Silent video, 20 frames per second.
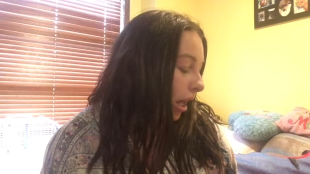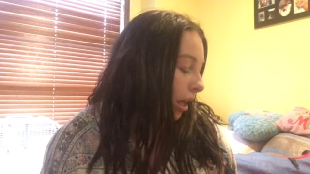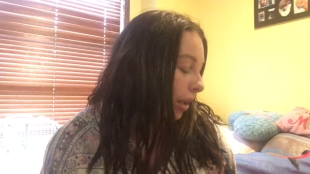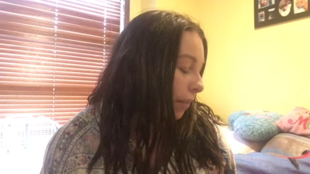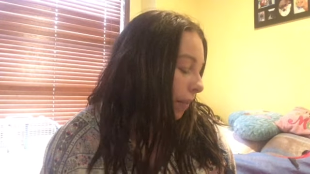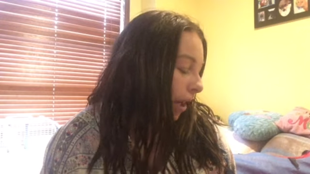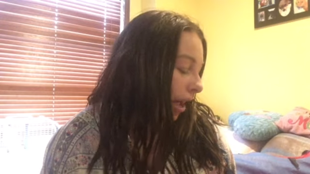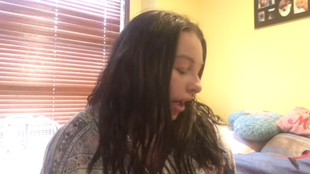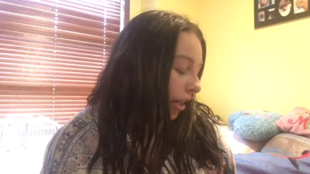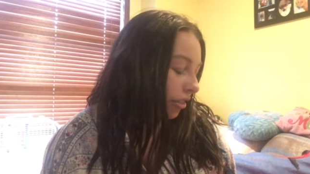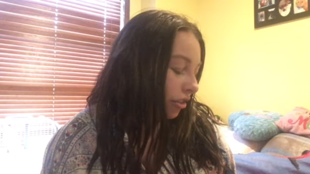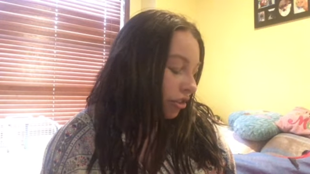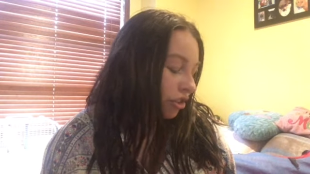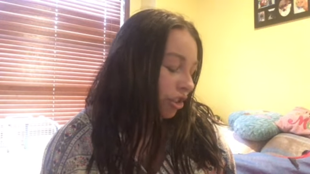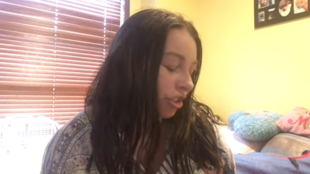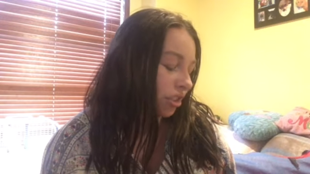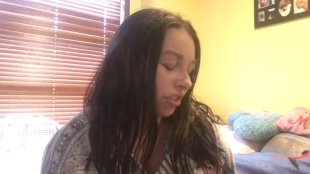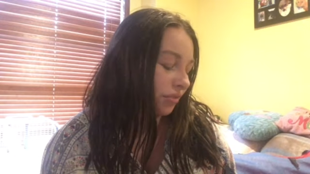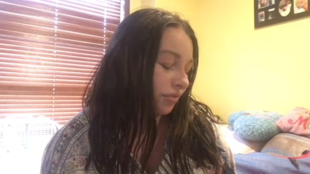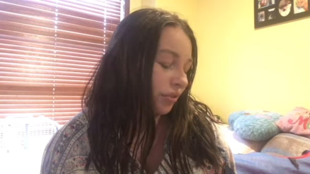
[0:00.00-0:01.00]
a bath,
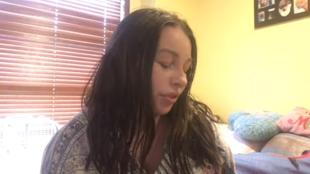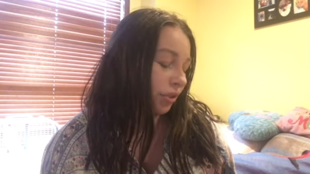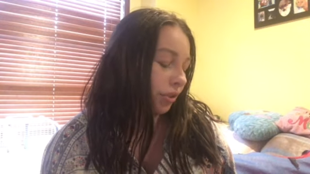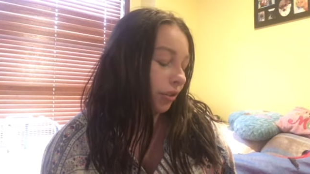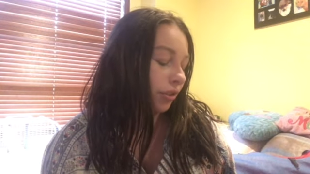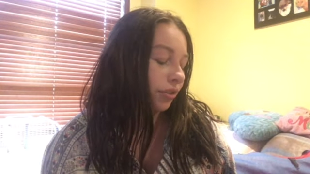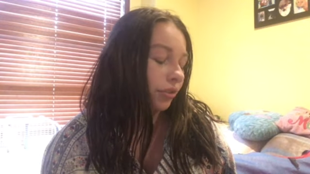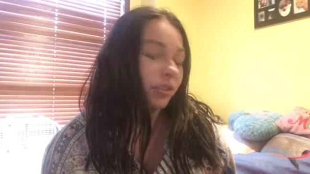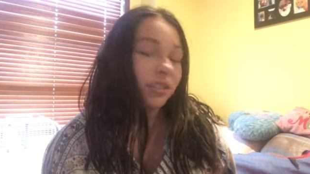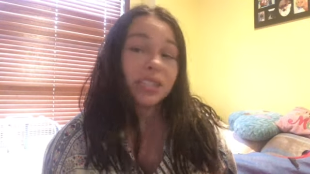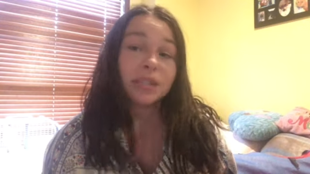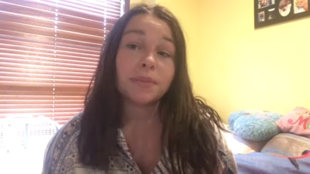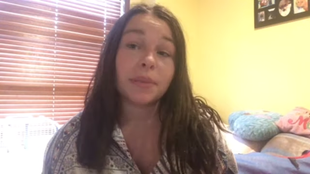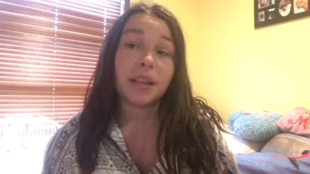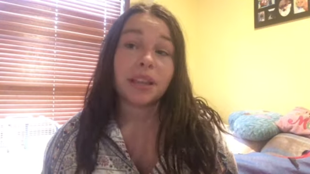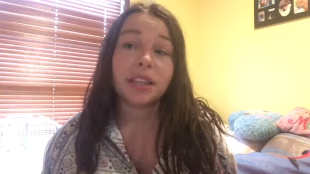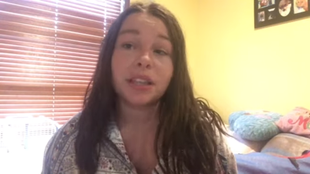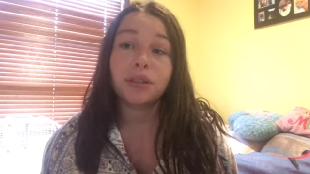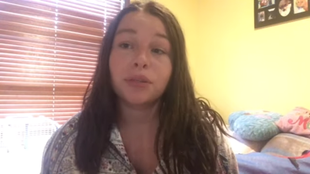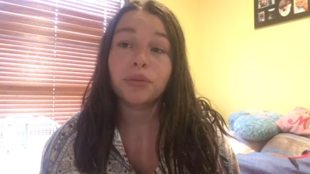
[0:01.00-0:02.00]
just if they're
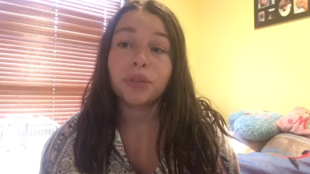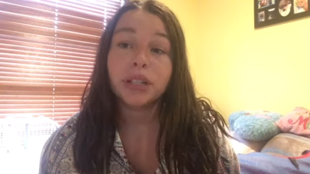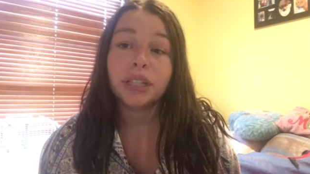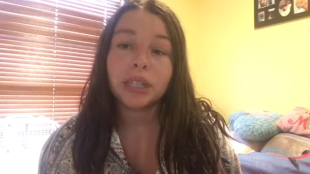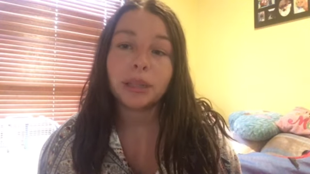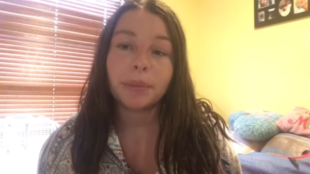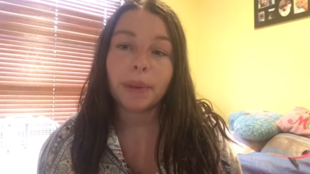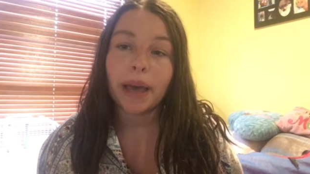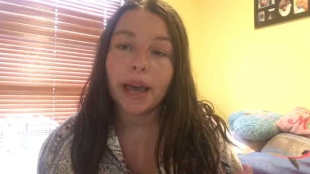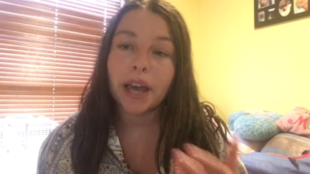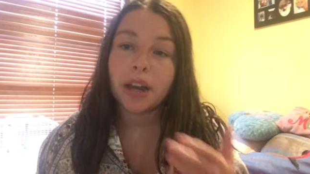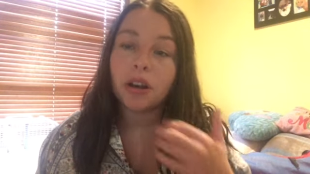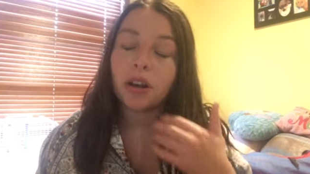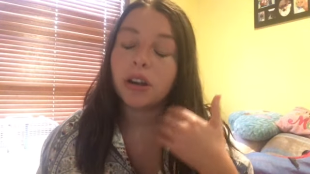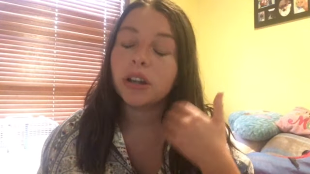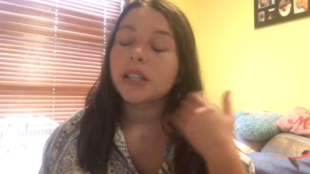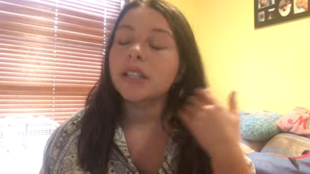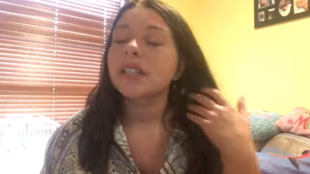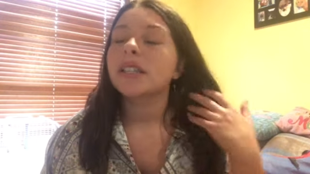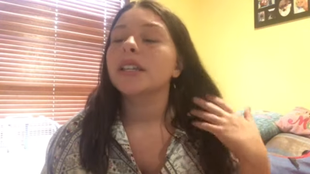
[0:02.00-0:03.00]
smelling really bad.
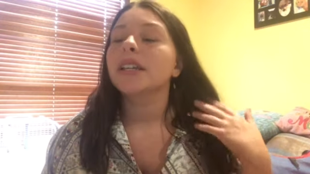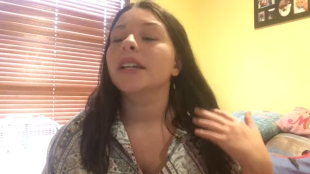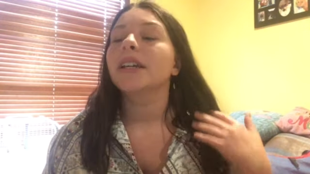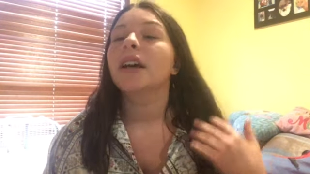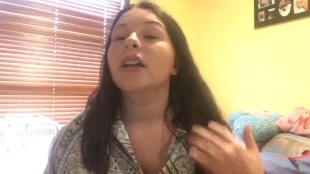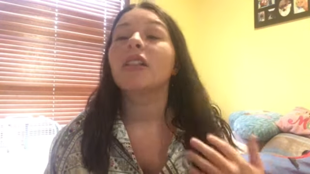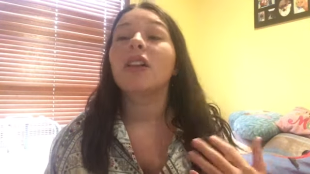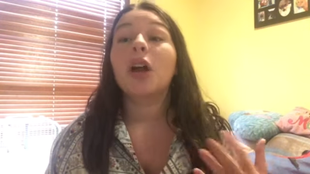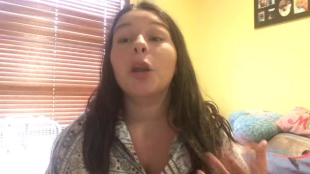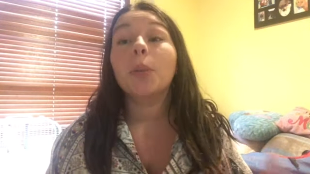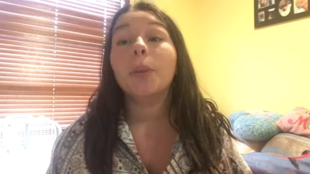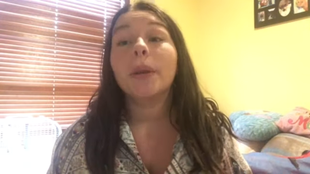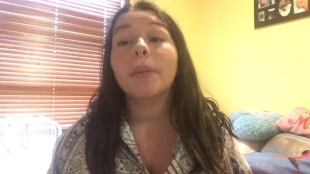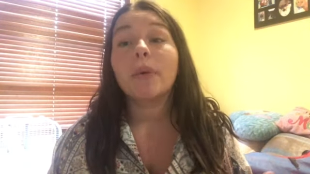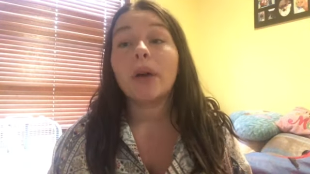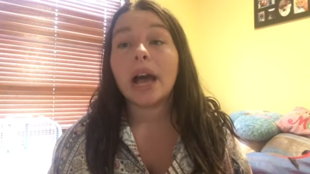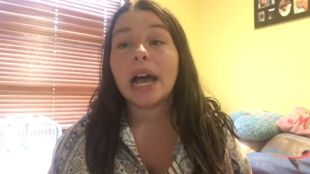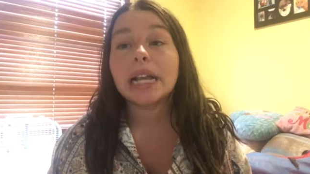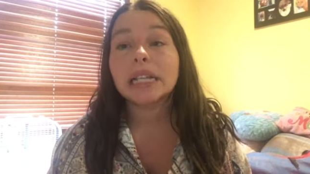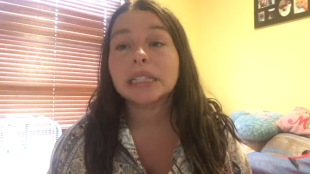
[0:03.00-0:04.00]
Honestly, a lot of people
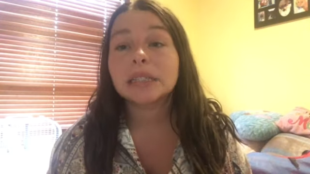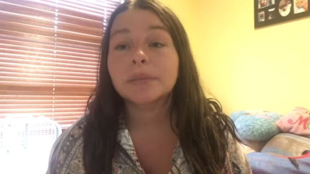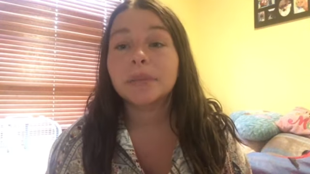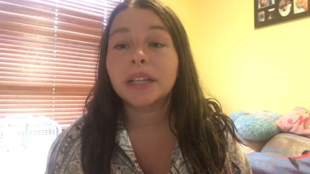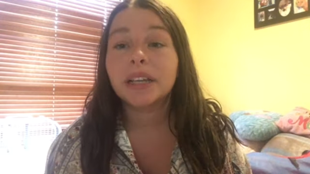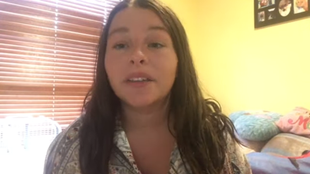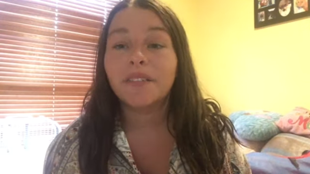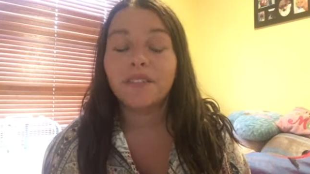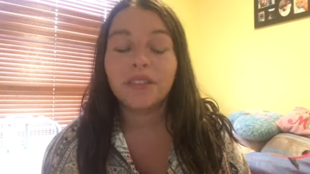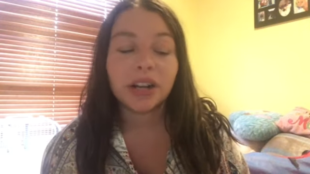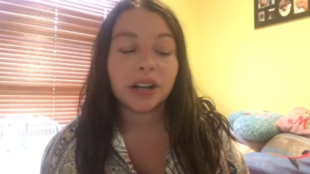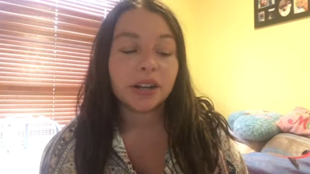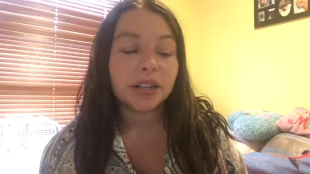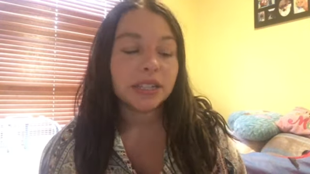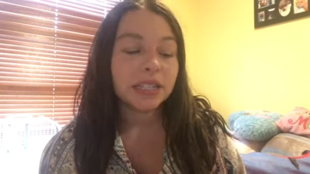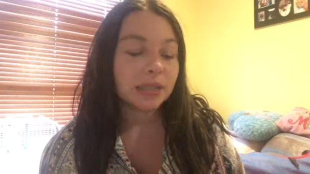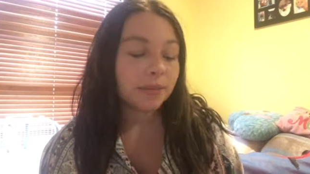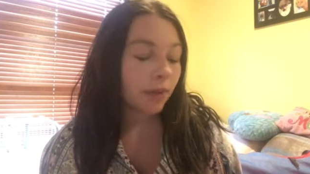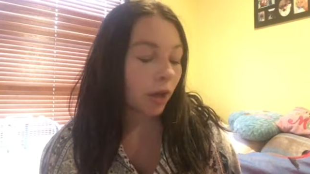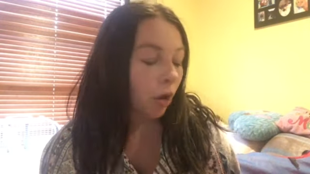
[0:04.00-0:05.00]
ask me if
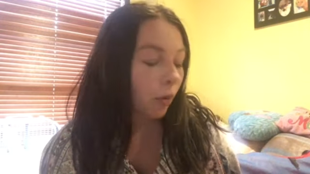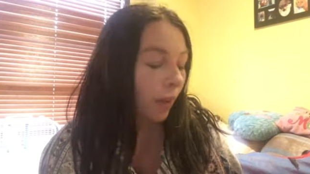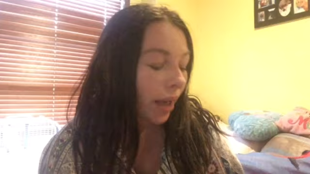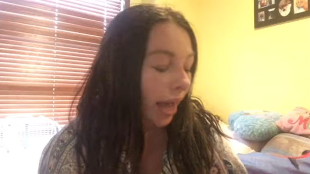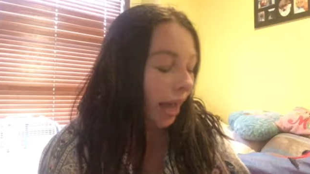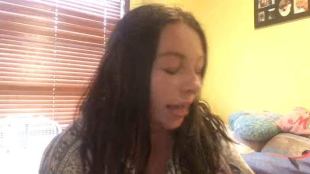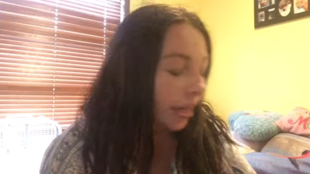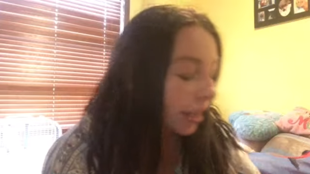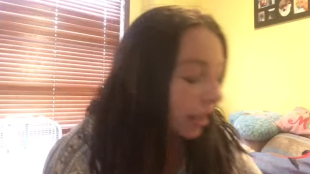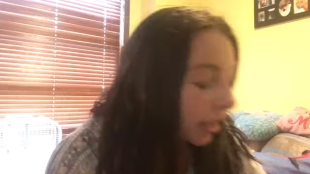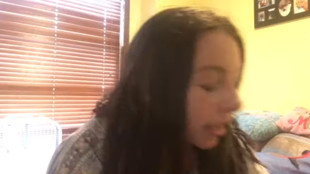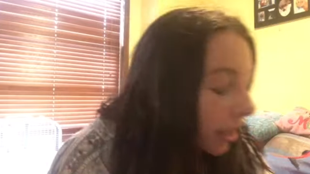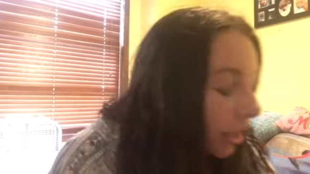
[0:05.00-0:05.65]
ferrets smell bad.